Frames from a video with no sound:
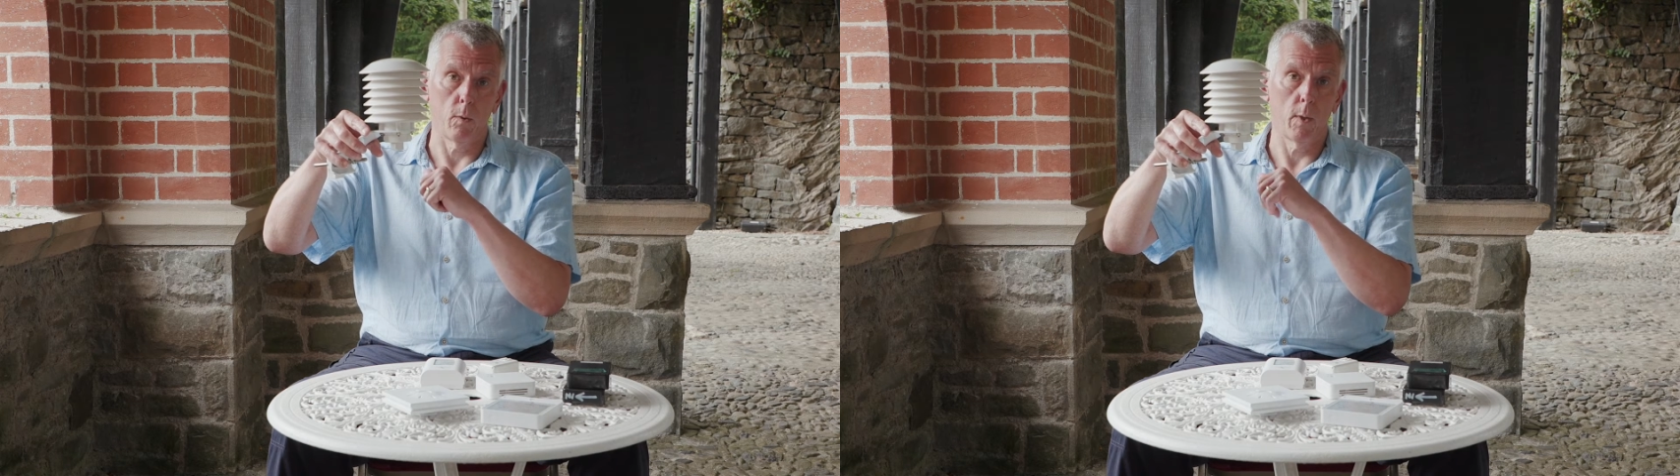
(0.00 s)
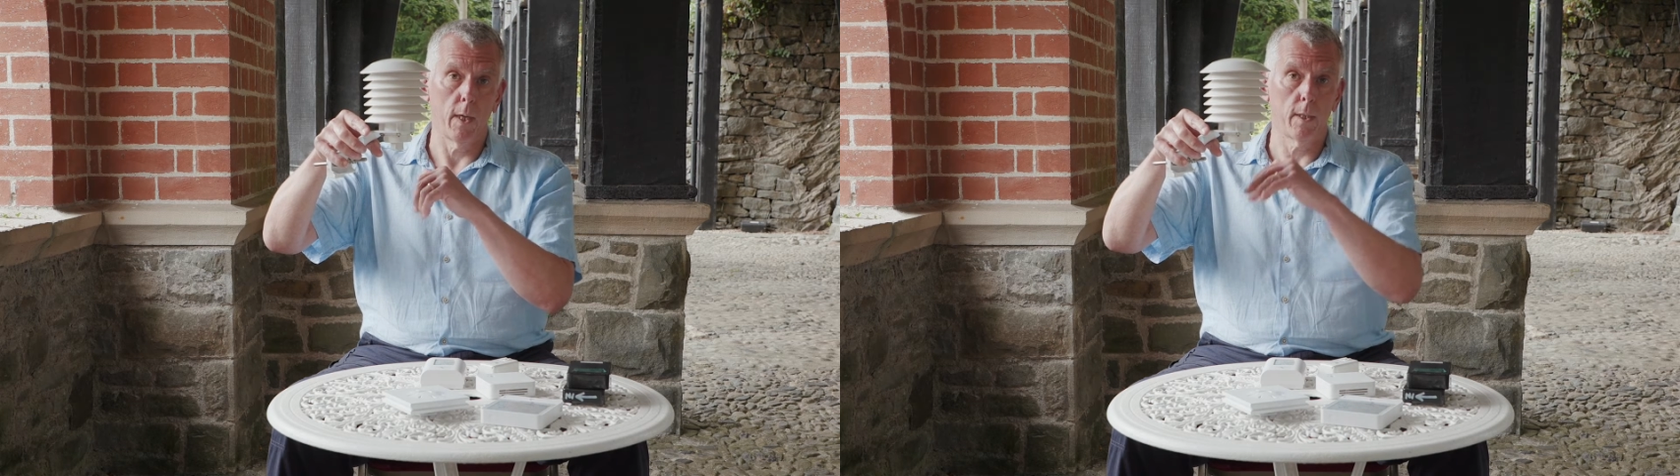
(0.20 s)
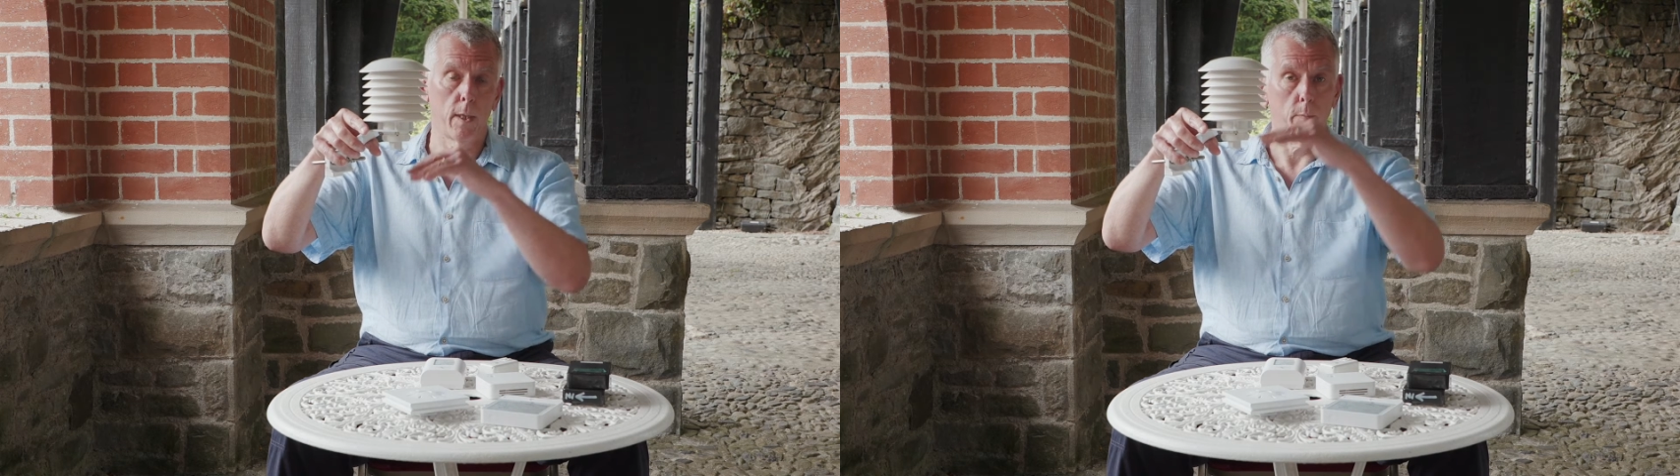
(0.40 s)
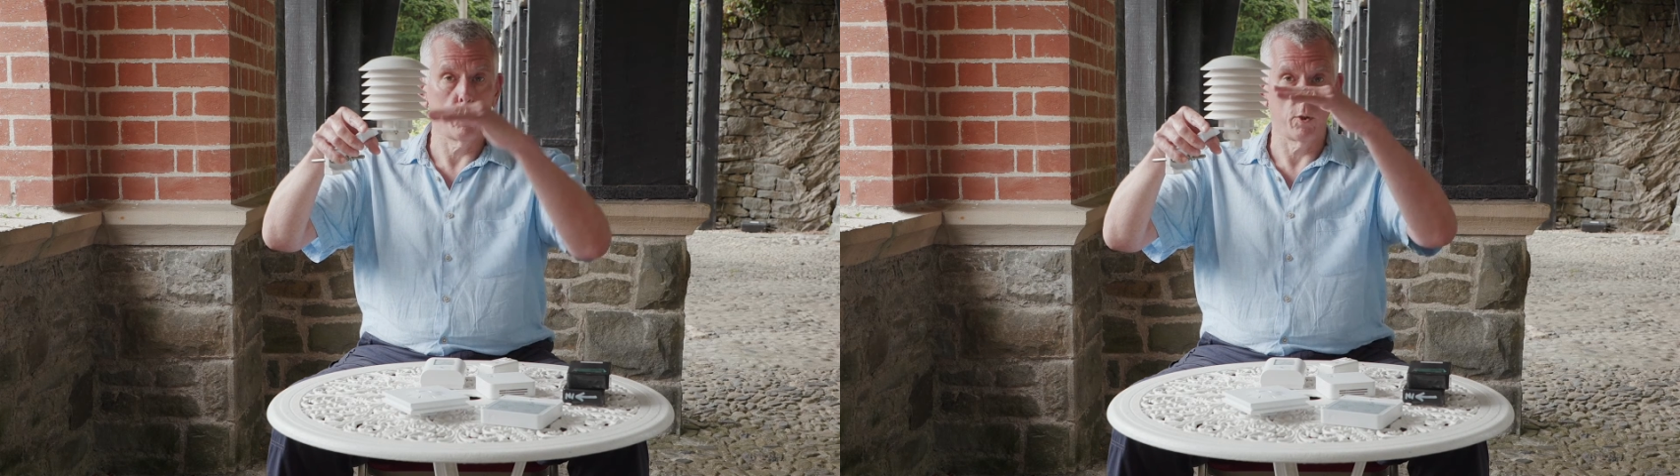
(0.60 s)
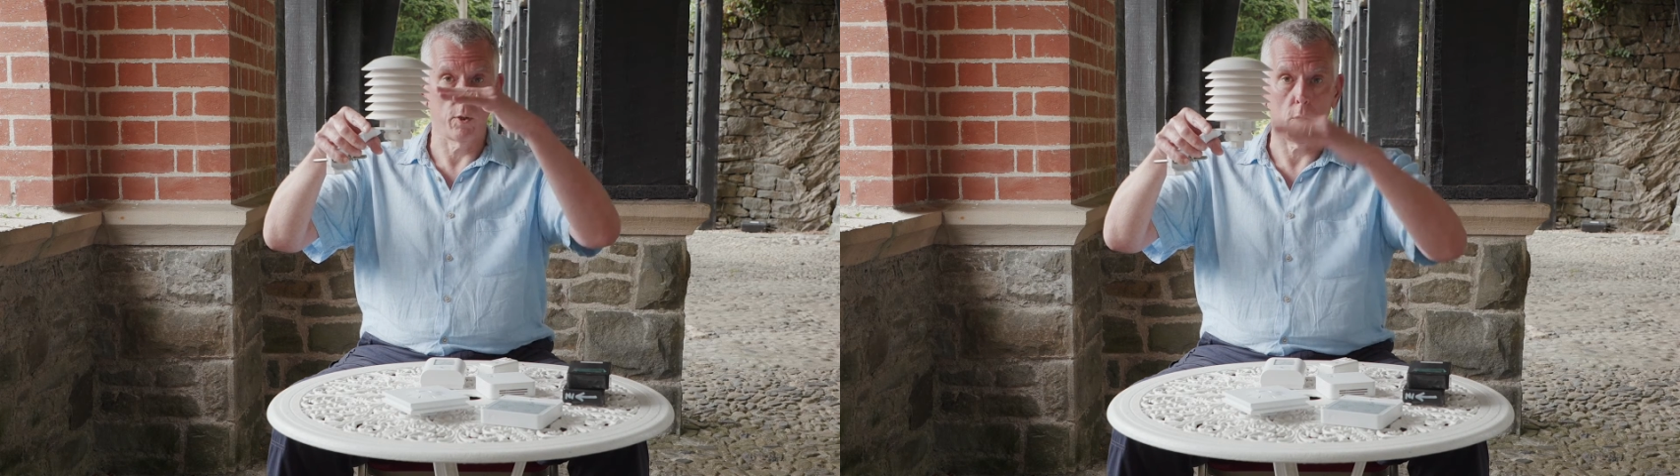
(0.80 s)
where
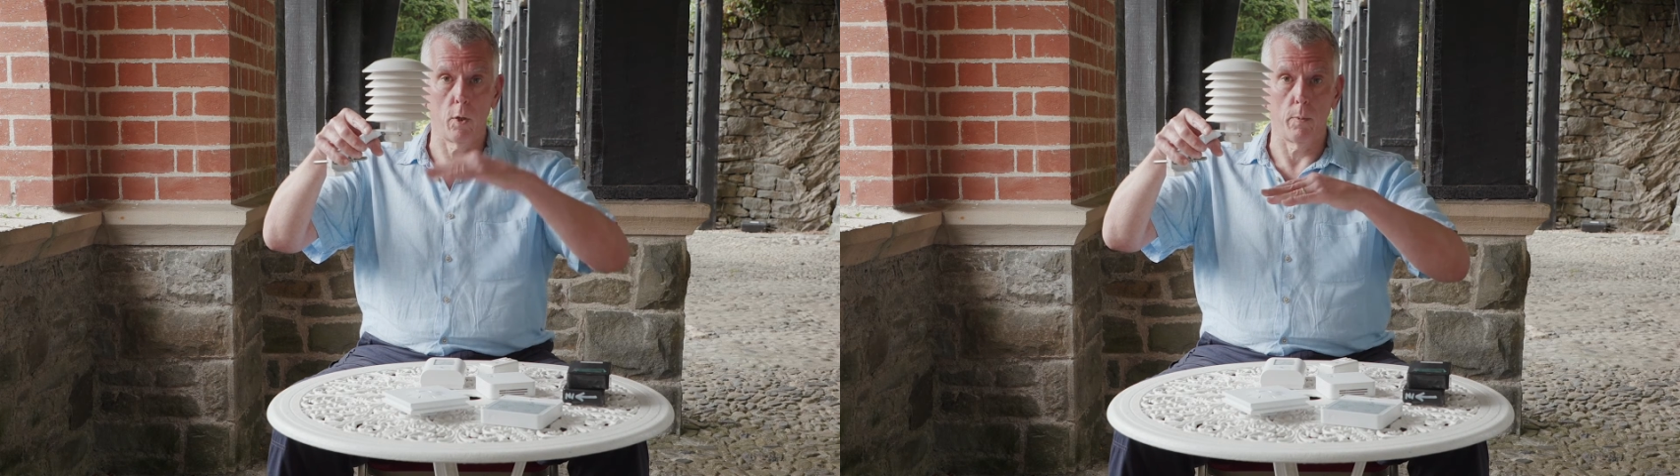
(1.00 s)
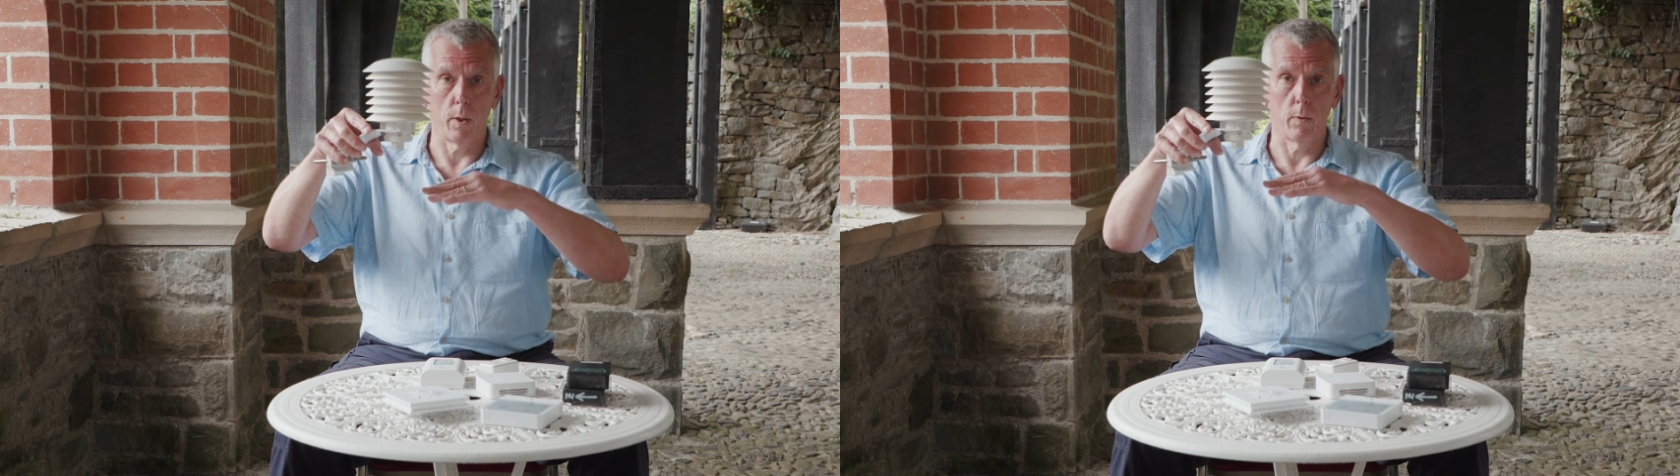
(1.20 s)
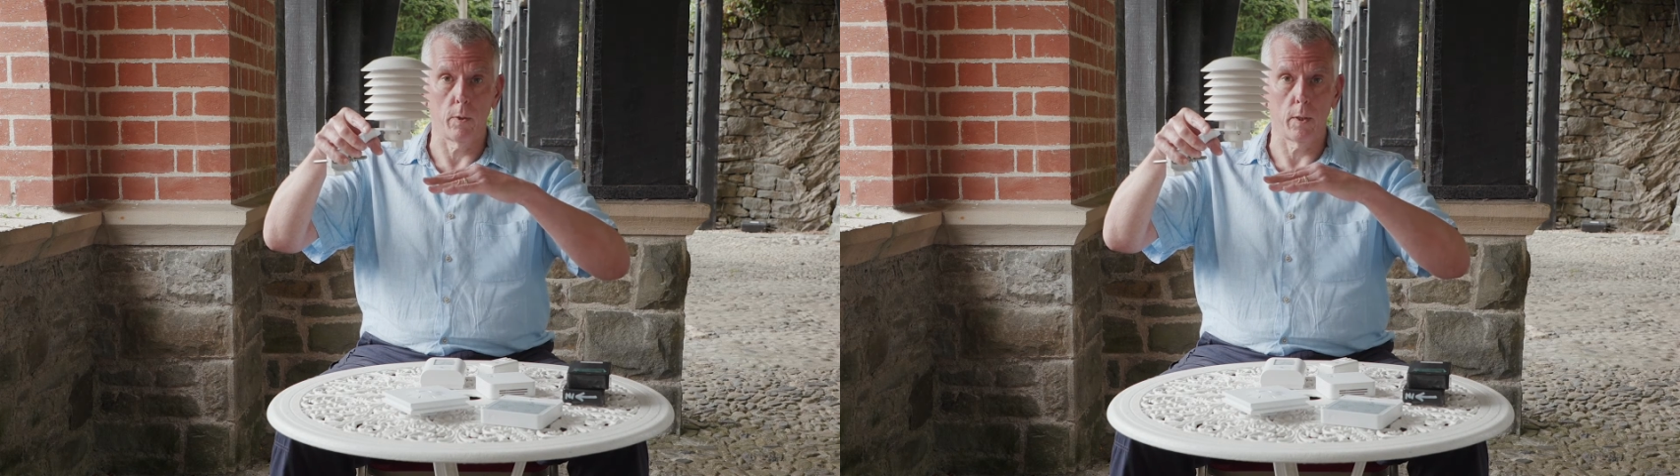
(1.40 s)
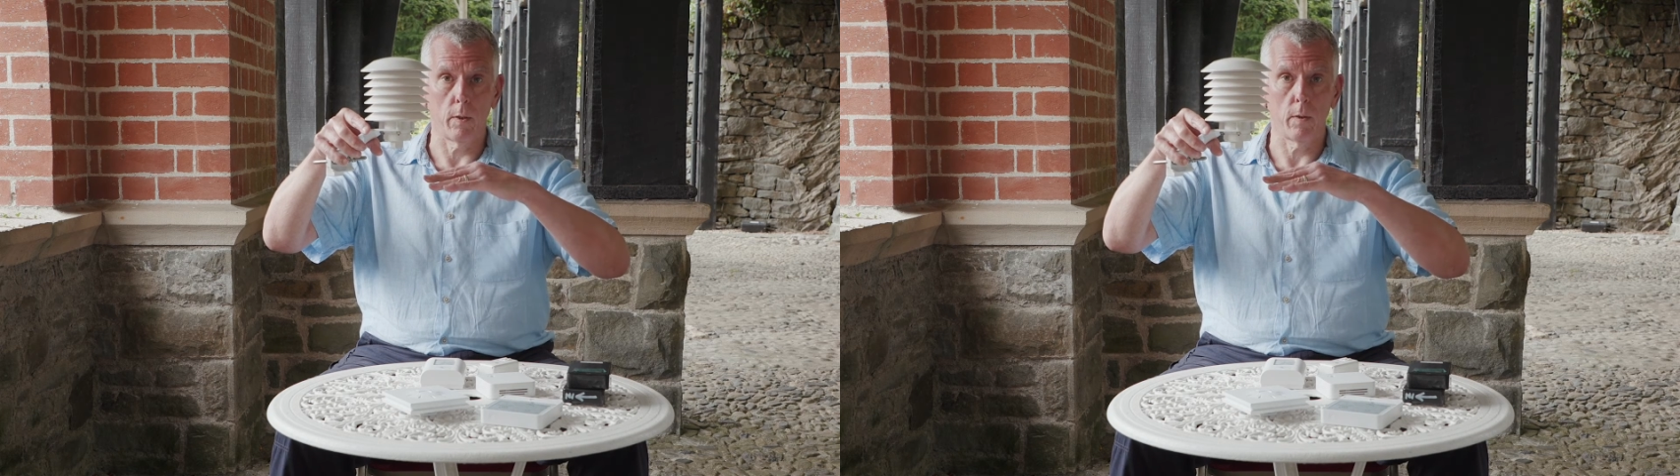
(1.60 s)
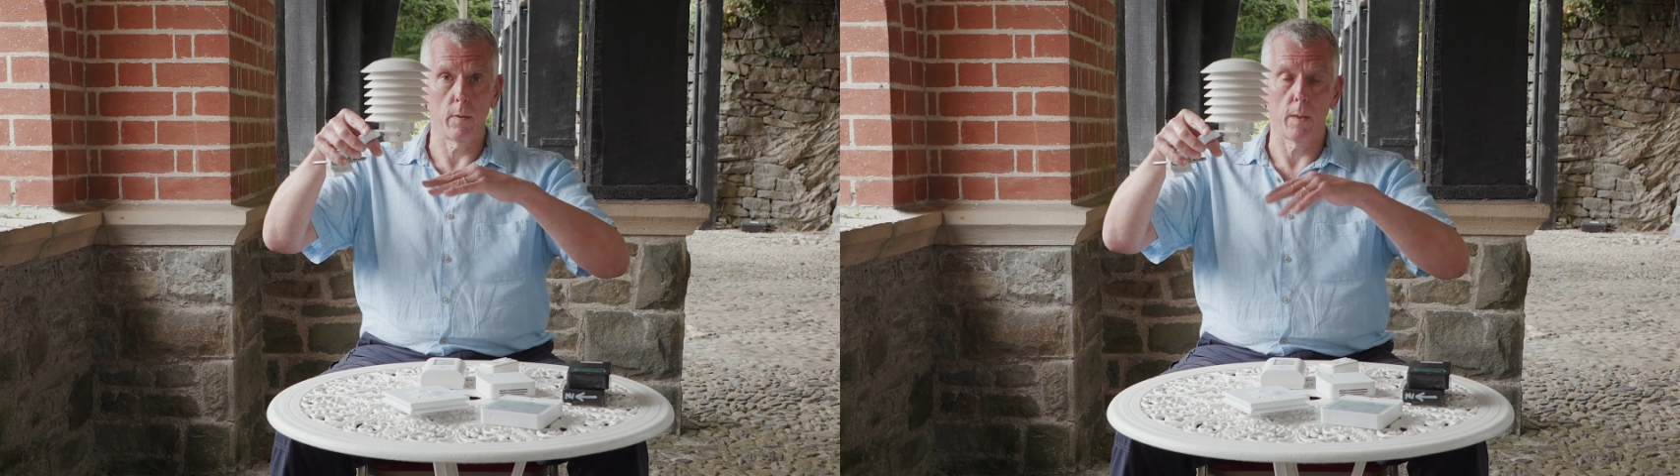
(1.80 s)
temperatures go below zero